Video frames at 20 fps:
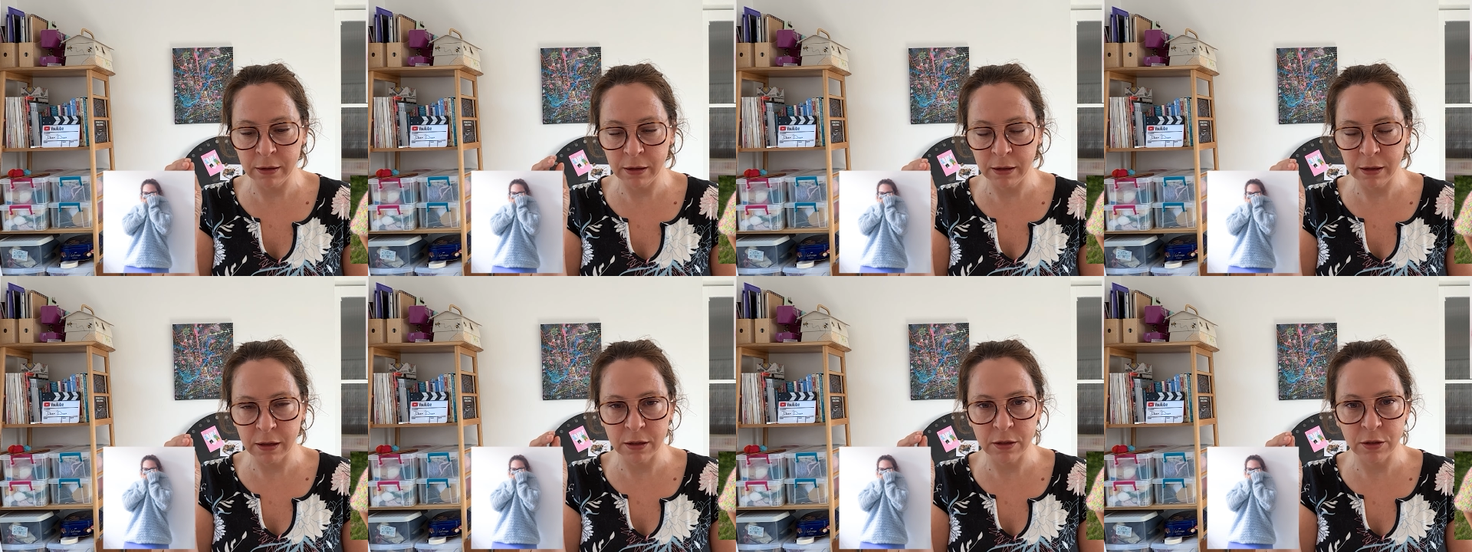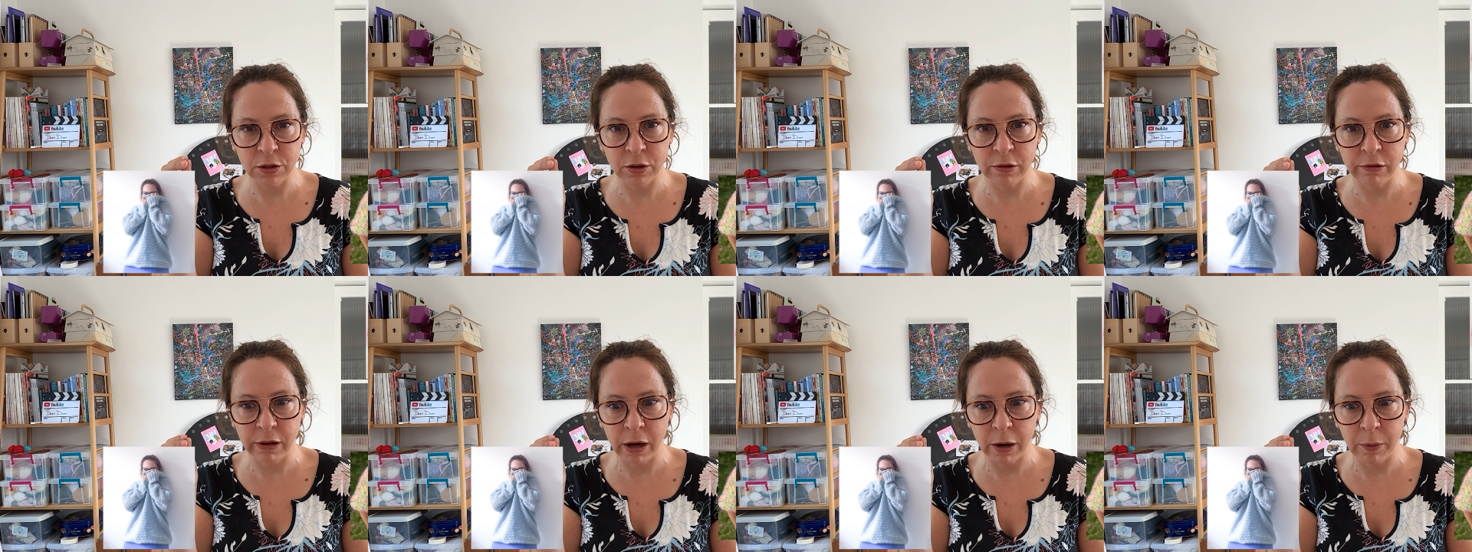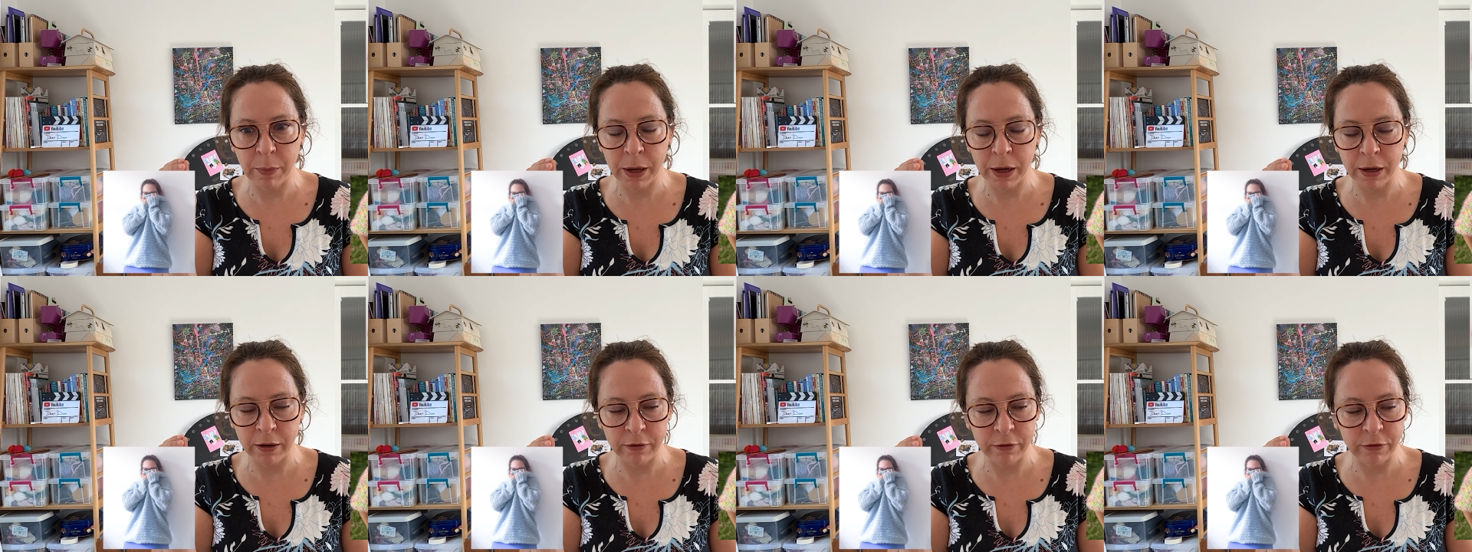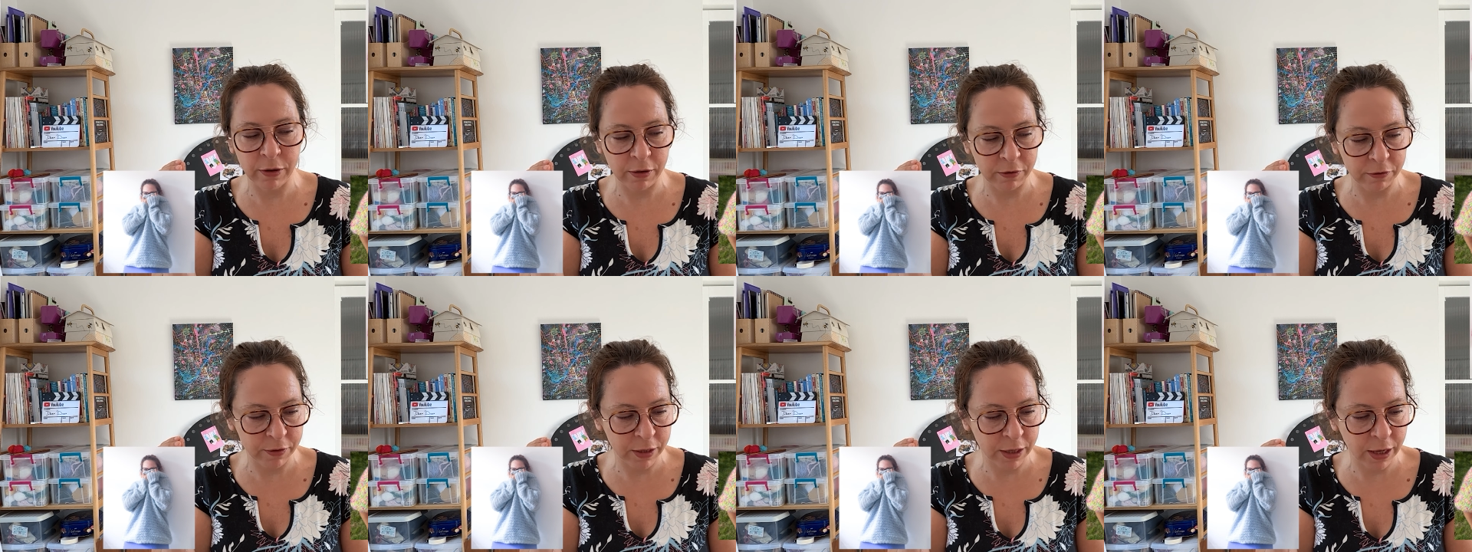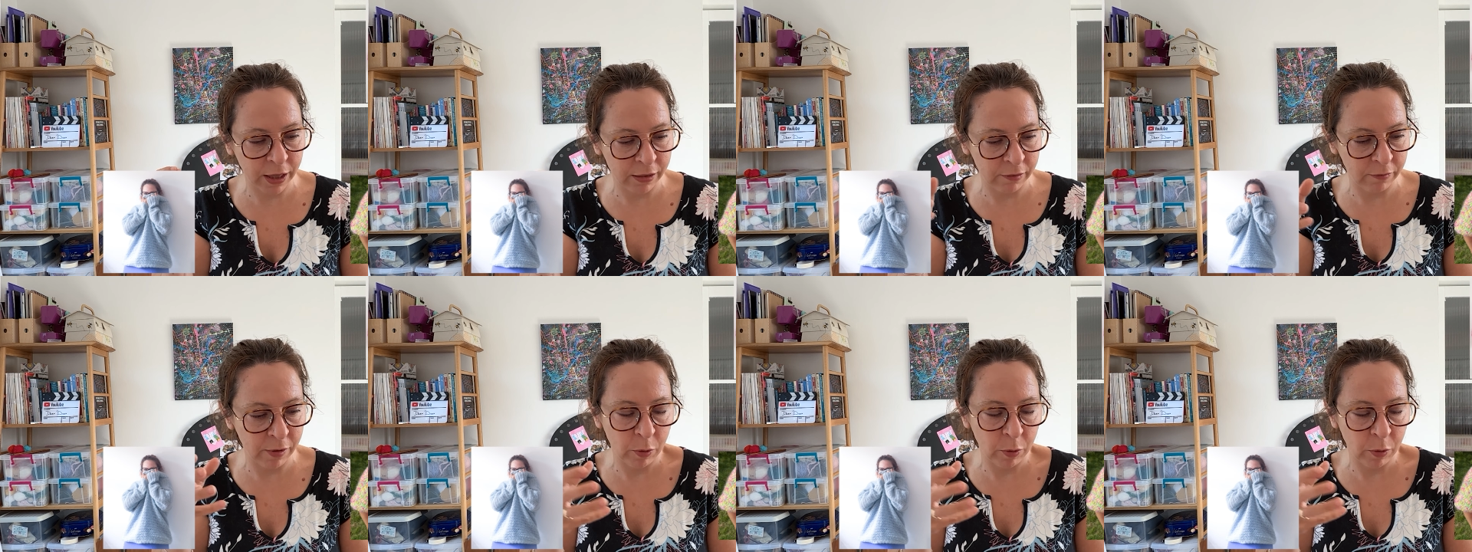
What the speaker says: like a Surrey alpaca fluff together.